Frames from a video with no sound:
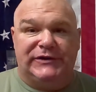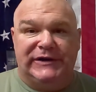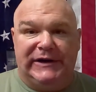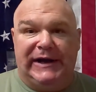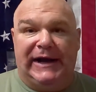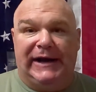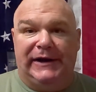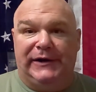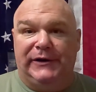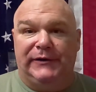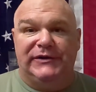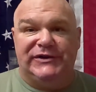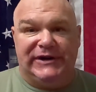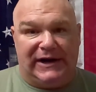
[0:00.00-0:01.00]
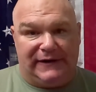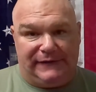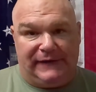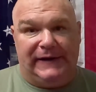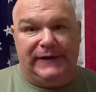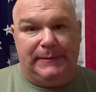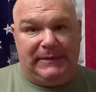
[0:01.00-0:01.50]
thing you got to do is you got to
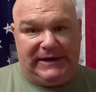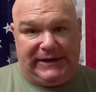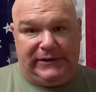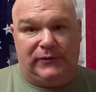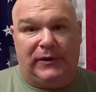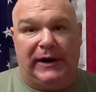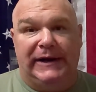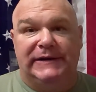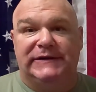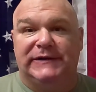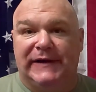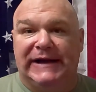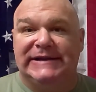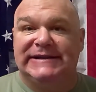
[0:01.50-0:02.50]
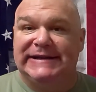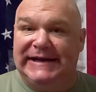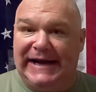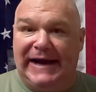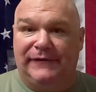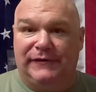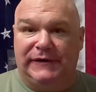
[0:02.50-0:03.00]
find the mean, right? So that's the
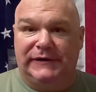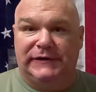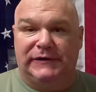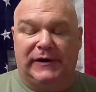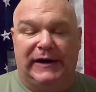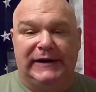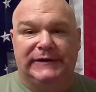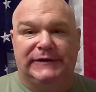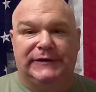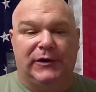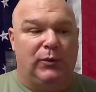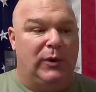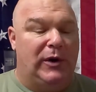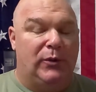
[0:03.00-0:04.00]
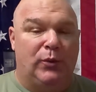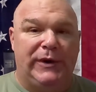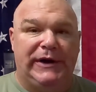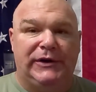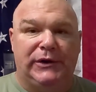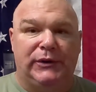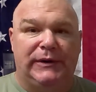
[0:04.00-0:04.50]
average, right? So what we
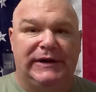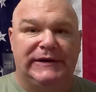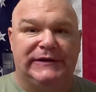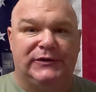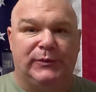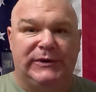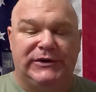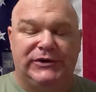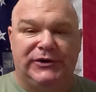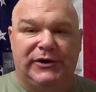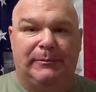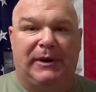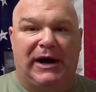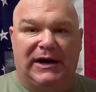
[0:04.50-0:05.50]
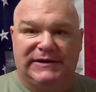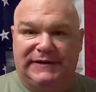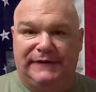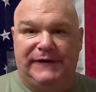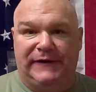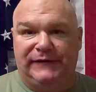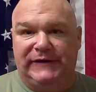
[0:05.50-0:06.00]
do is we shoot a box of
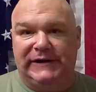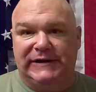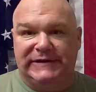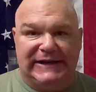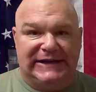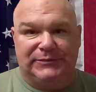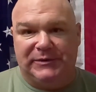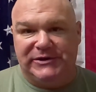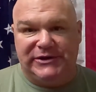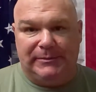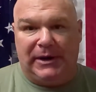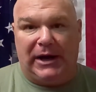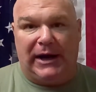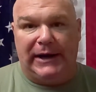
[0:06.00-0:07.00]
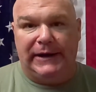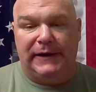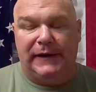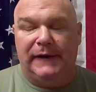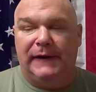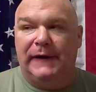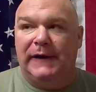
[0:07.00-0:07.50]
50 because that's what you buy.
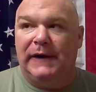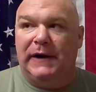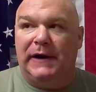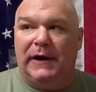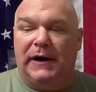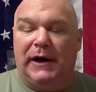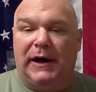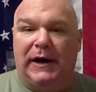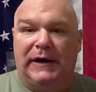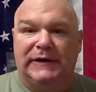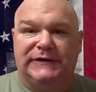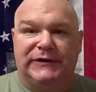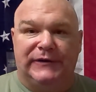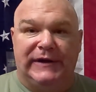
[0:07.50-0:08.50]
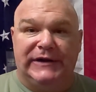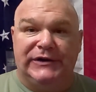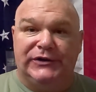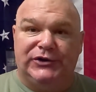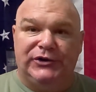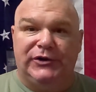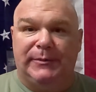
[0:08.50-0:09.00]
So then you
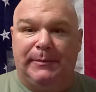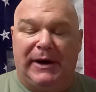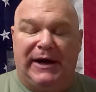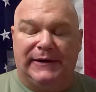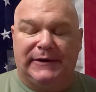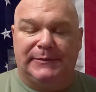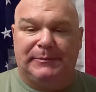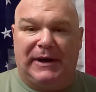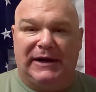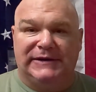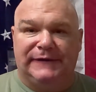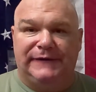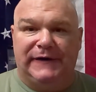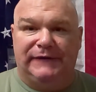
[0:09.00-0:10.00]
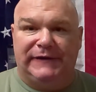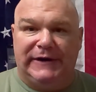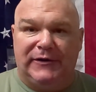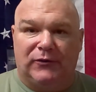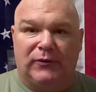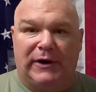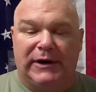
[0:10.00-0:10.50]
shoot a box of 50,
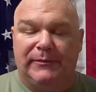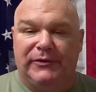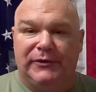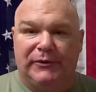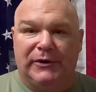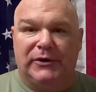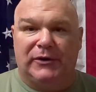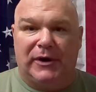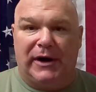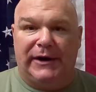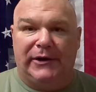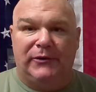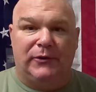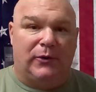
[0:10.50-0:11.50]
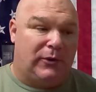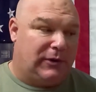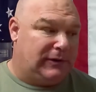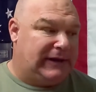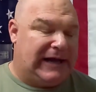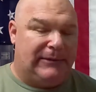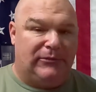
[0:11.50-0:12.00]
run them through a chrono or a
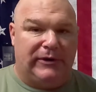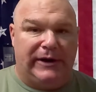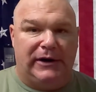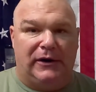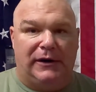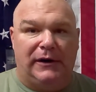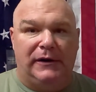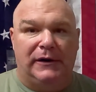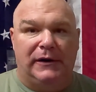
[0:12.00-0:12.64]
lab radar.